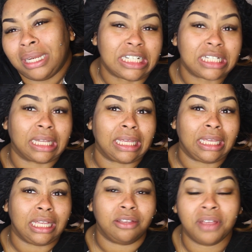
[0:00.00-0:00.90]
Just
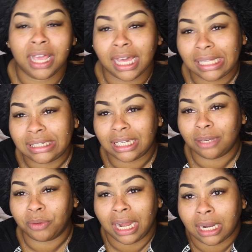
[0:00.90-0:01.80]
leave, and
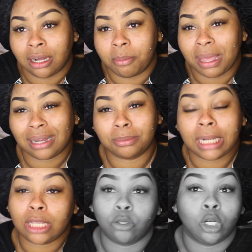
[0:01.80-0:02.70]
then when I come back, I'm
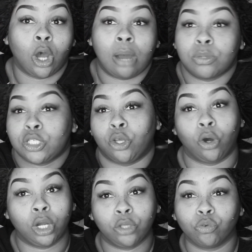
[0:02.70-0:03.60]
like, you know, I was
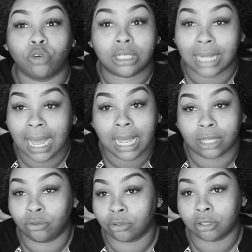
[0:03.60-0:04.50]
going through a
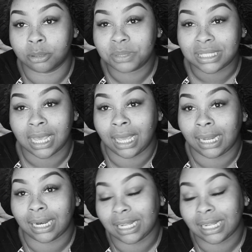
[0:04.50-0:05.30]
lot, you know what I'm saying?